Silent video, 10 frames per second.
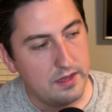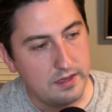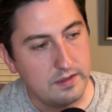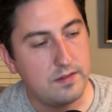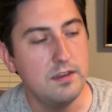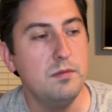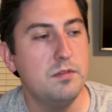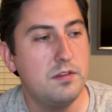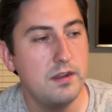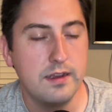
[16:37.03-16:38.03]
it
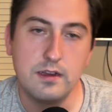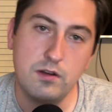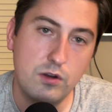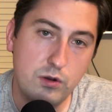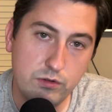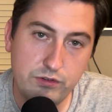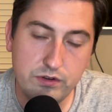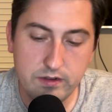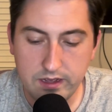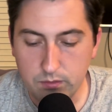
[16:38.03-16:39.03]
seems like in our culture
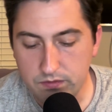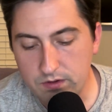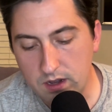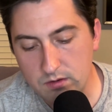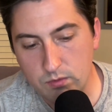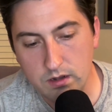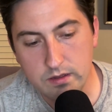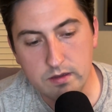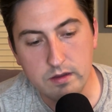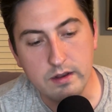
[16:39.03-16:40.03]
today, we've gotten really
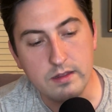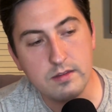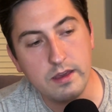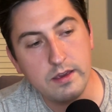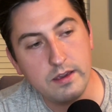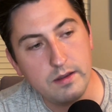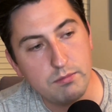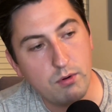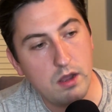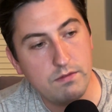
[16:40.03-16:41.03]
good at taking
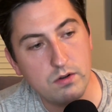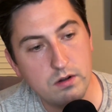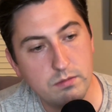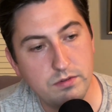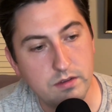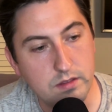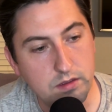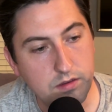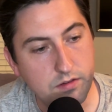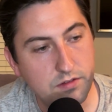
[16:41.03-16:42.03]
proverbs and
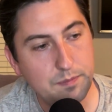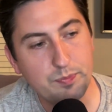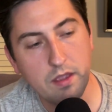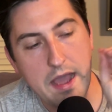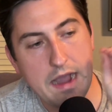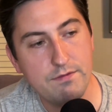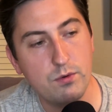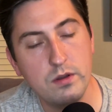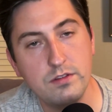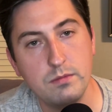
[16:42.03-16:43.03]
these
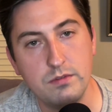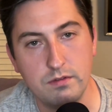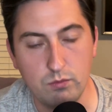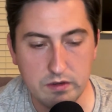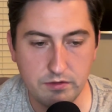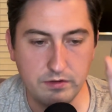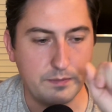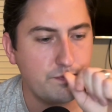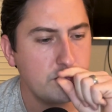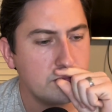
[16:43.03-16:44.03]
aphorisms of
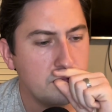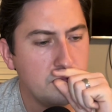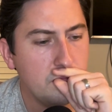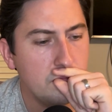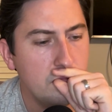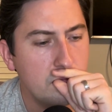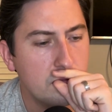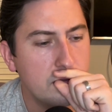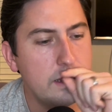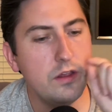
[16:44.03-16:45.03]
wisdom
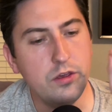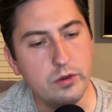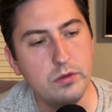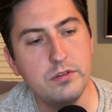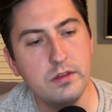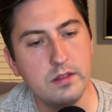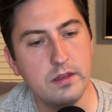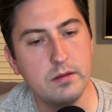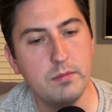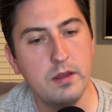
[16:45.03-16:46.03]
and using
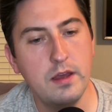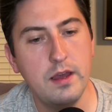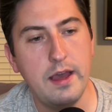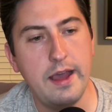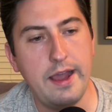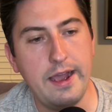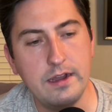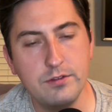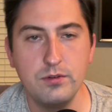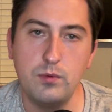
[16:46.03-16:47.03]
them
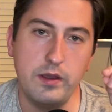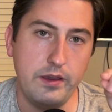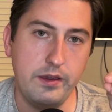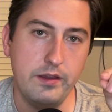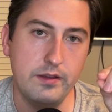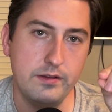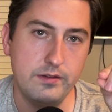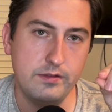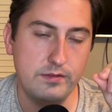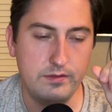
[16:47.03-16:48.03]
as a way
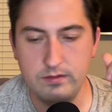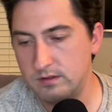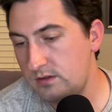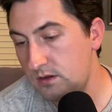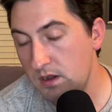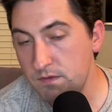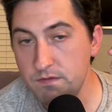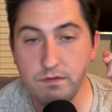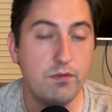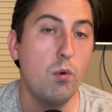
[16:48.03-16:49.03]
to
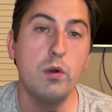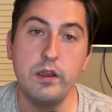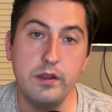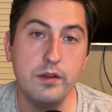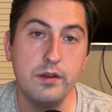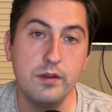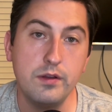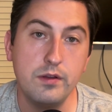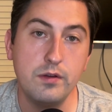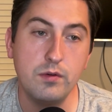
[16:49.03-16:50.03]
avoid
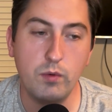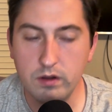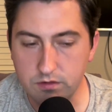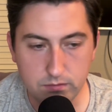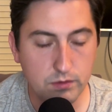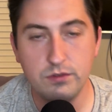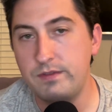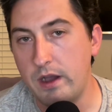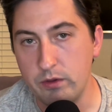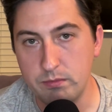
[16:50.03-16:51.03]
what is most
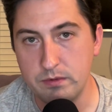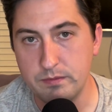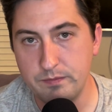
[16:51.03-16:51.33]
valuable.